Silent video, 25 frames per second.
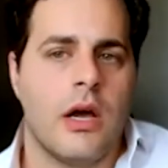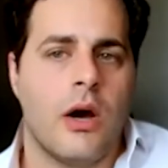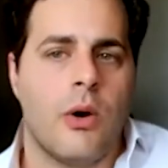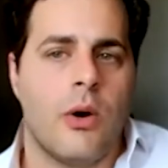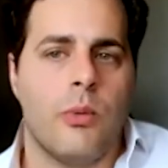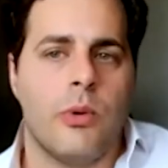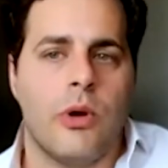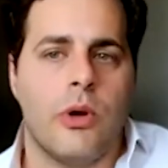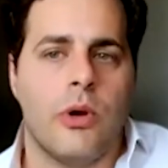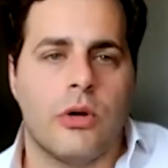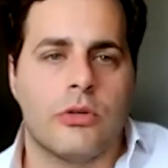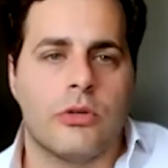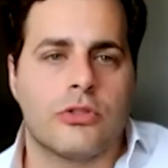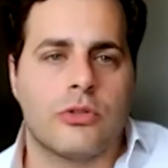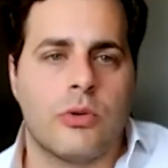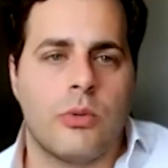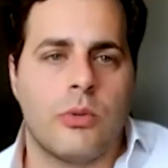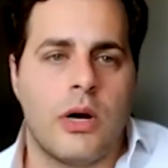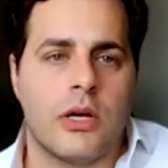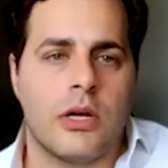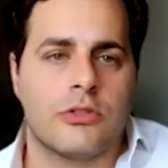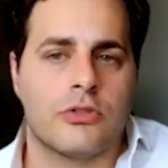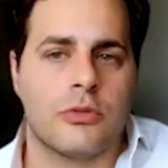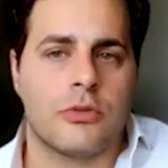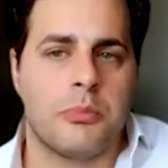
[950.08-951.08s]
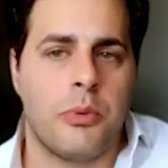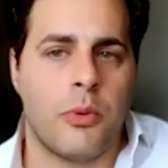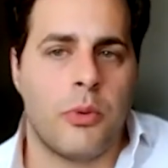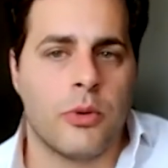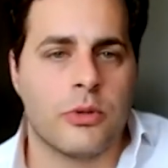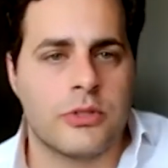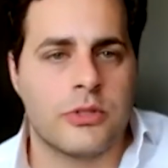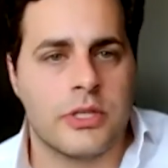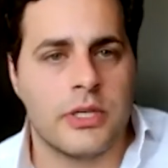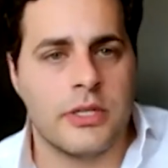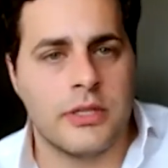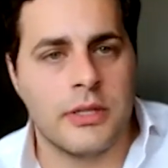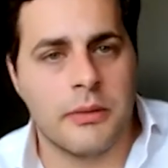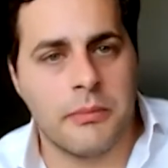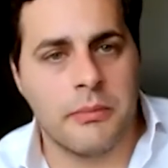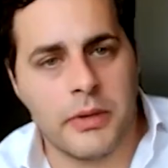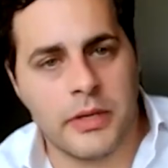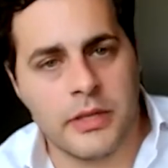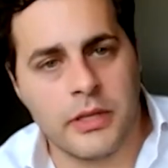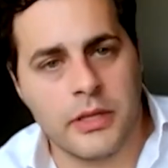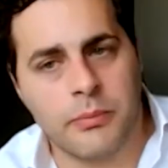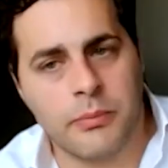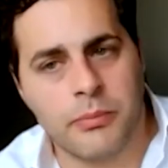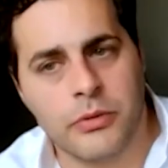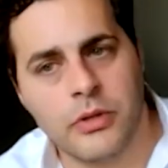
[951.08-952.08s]
We also are supported in the
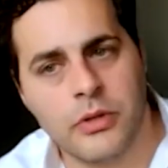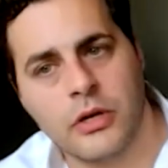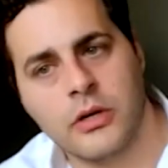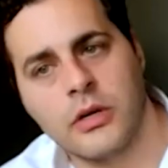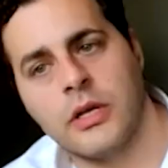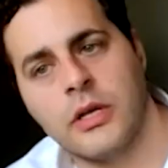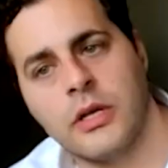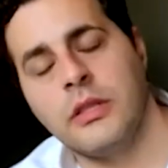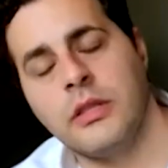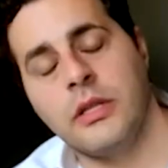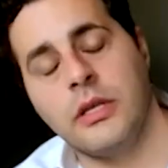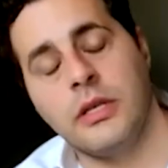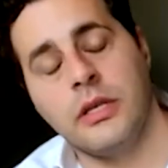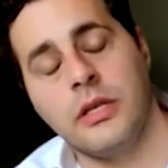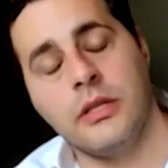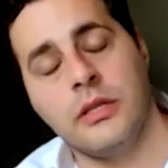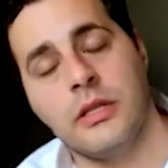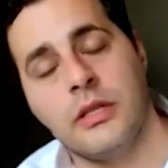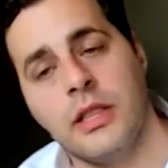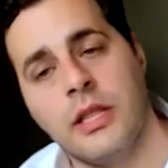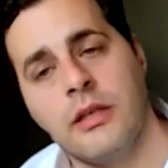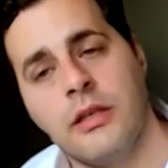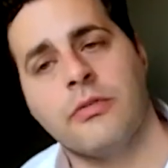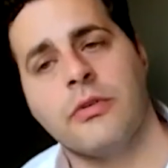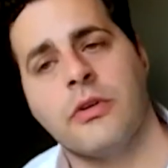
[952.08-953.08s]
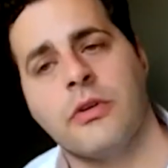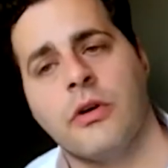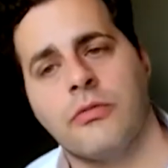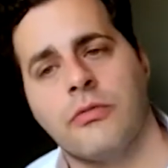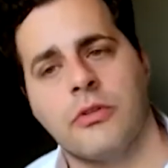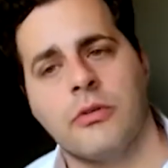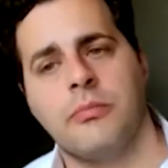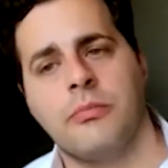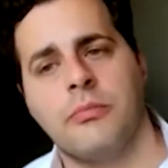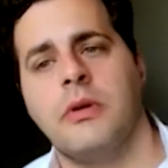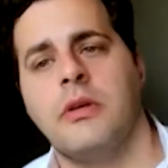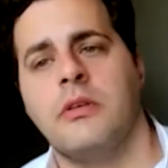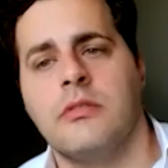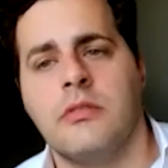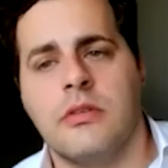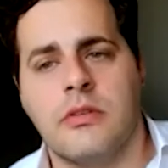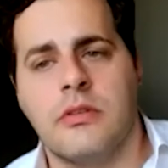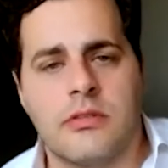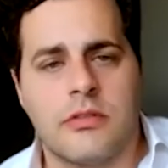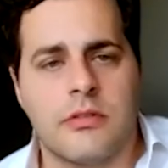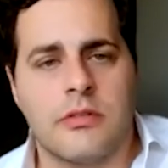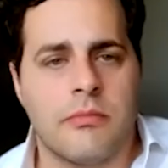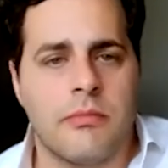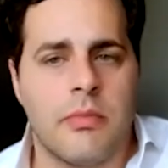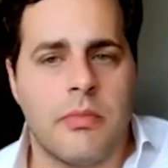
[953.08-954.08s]
in the product in the delivery of the
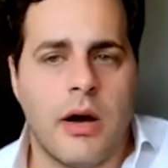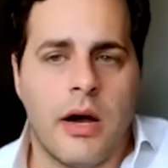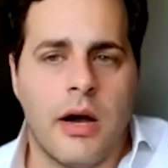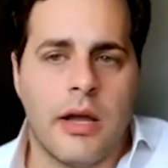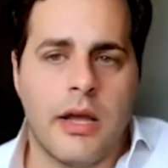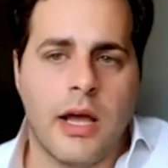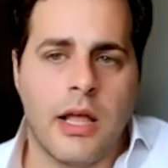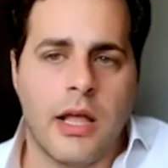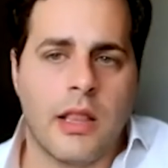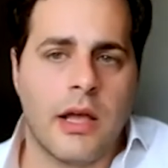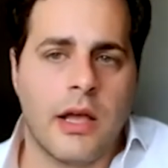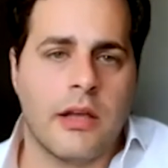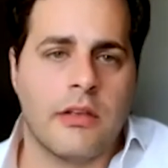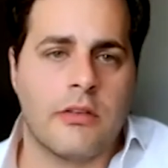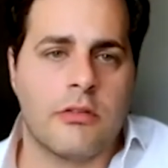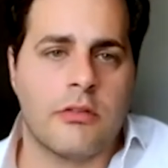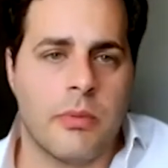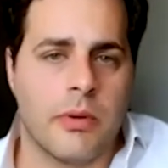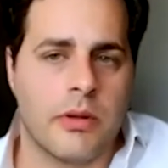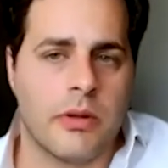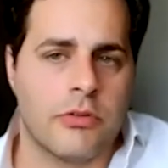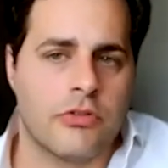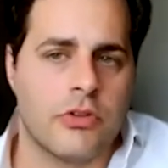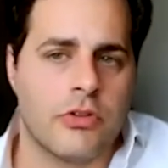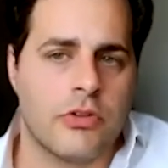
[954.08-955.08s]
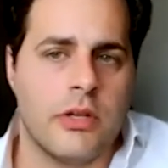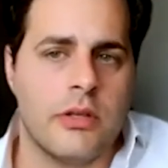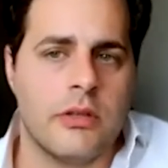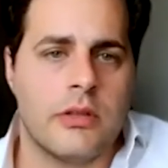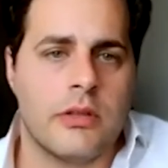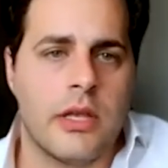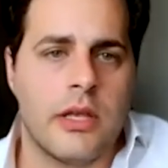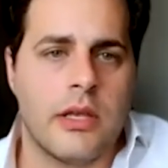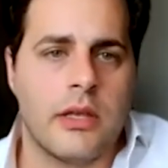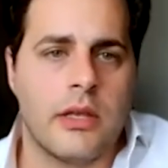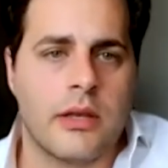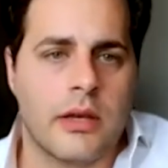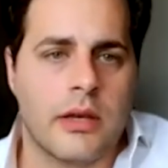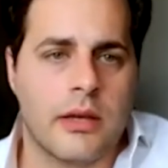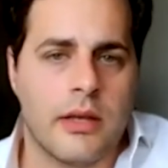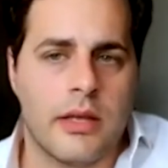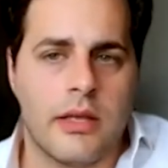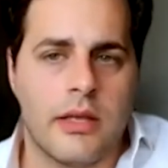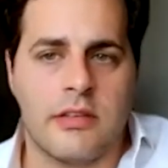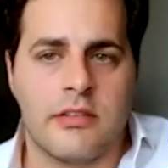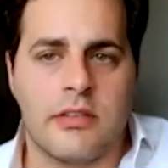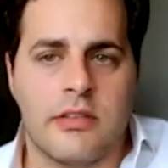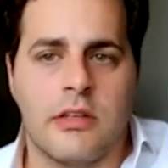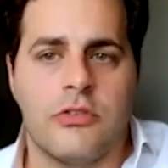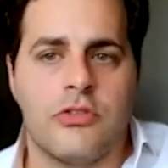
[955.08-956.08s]
business by Alliance Bernstein. They
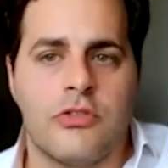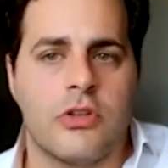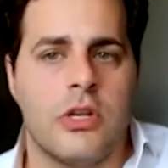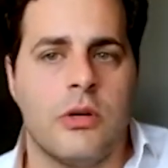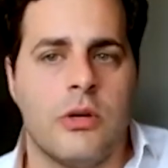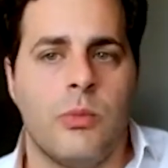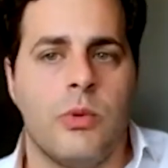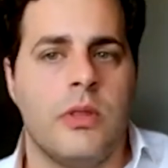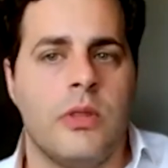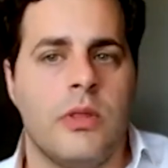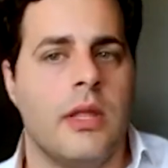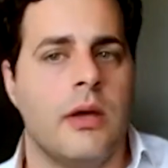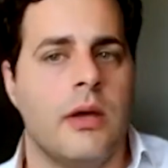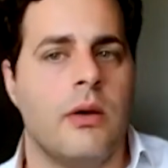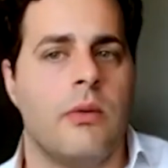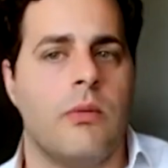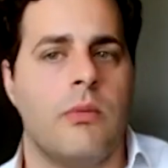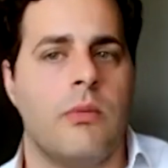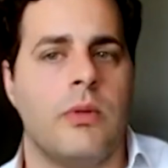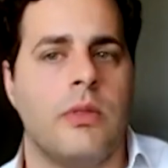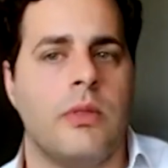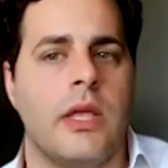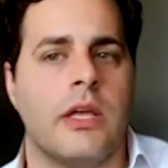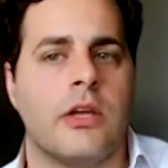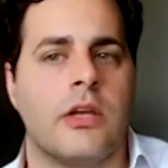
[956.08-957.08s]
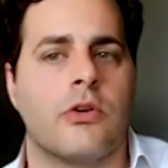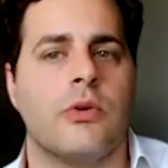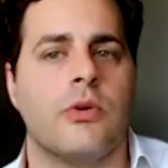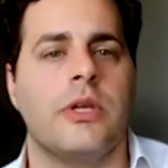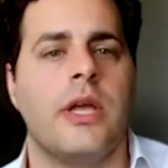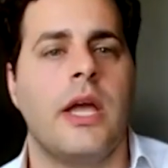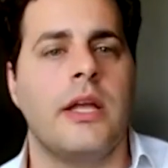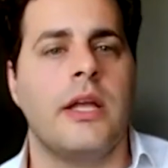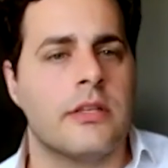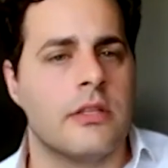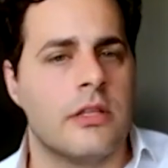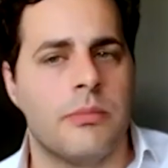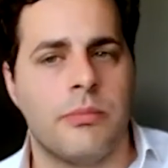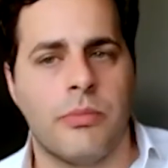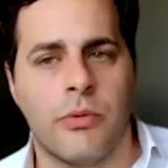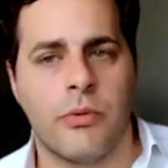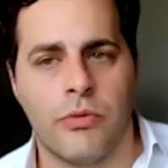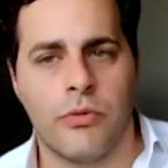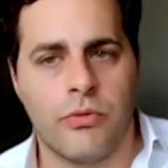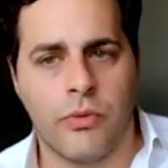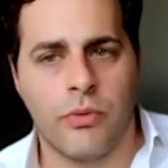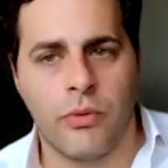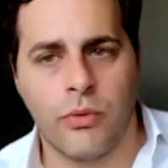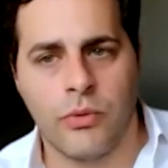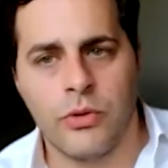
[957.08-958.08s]
essentially when they created the
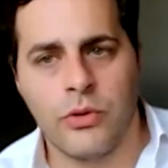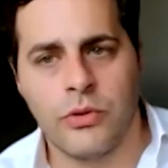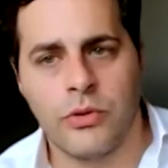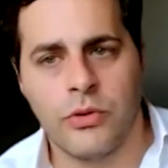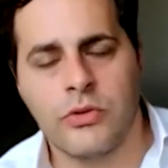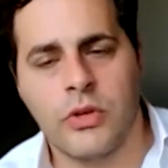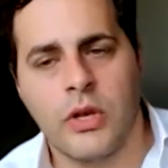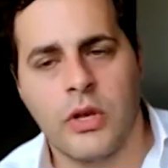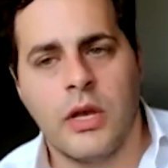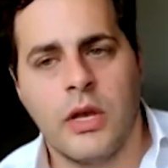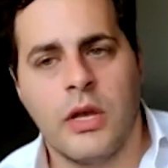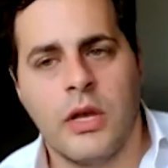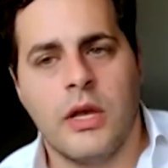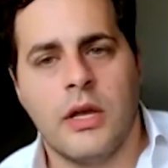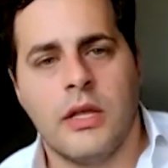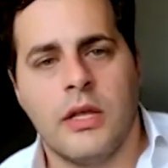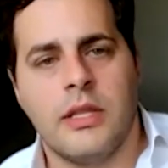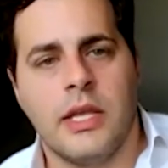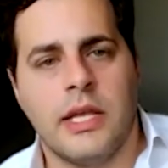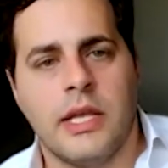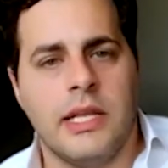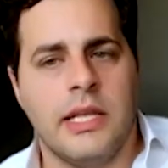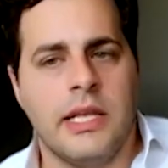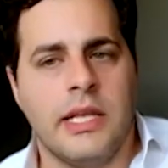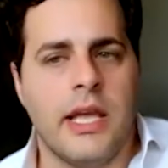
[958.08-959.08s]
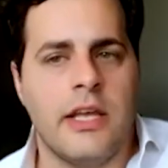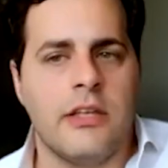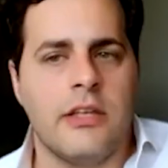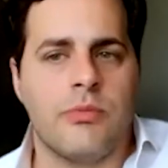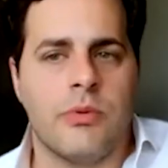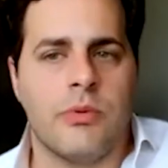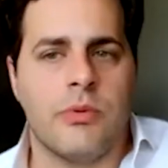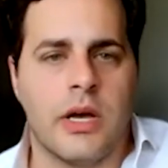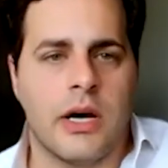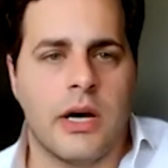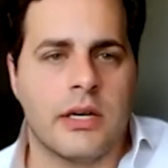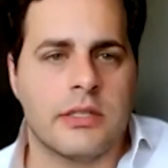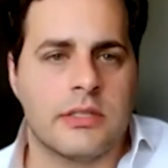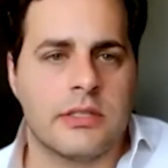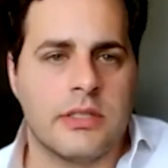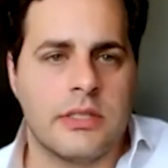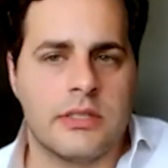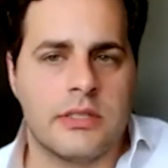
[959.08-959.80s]
portfolios, they liaise with us and